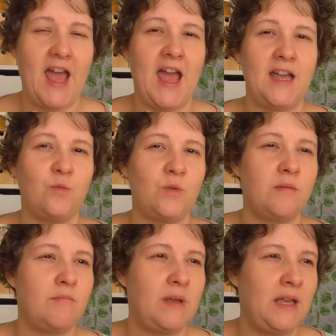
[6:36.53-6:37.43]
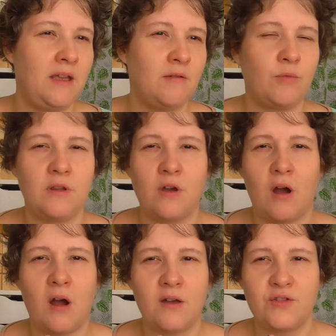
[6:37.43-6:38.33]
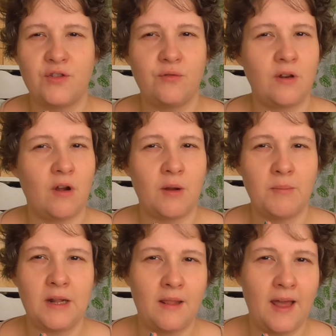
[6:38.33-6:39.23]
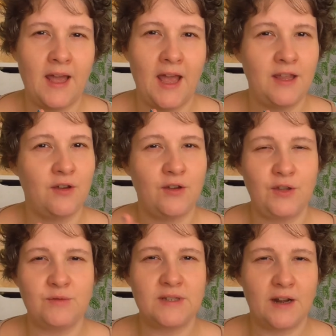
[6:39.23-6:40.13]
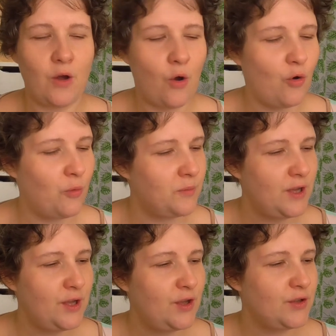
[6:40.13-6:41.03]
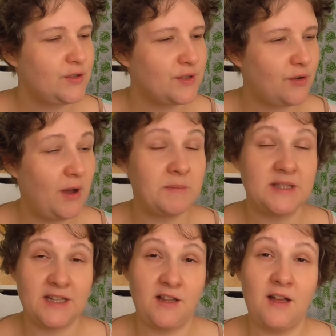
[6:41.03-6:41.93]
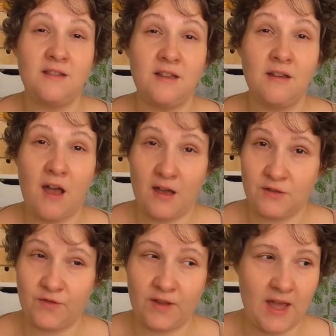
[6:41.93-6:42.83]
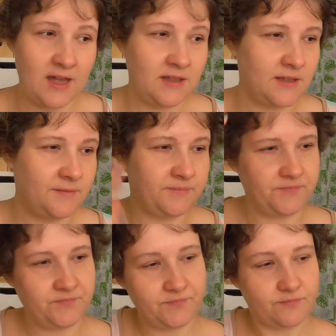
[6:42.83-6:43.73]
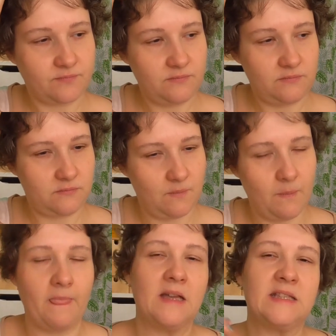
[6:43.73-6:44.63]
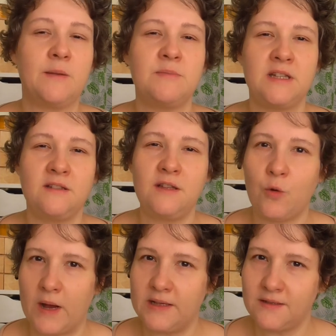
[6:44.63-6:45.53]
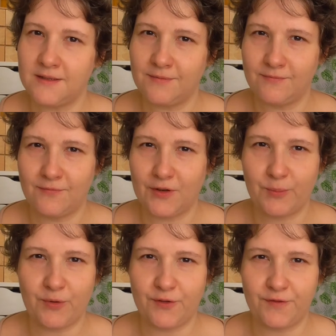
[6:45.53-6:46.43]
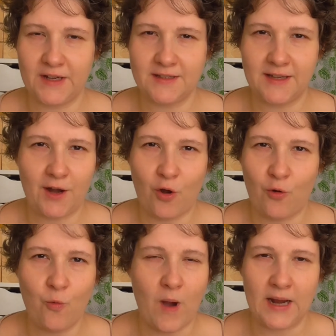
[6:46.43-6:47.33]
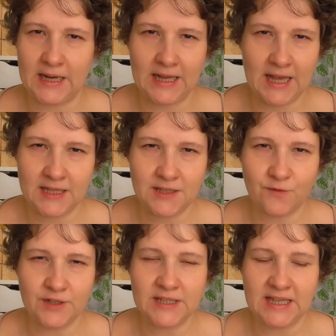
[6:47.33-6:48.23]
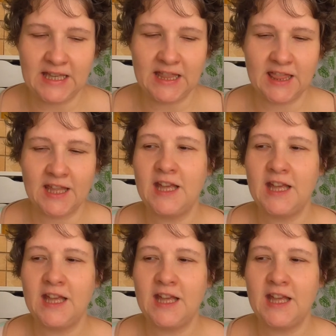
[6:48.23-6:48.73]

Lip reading: and wouldn't cost you an arm and a leg, and you could use it at home. So I'm still on the hunt for that. So I'm still on the quest for the perfect at-home whitening kit for your teeth.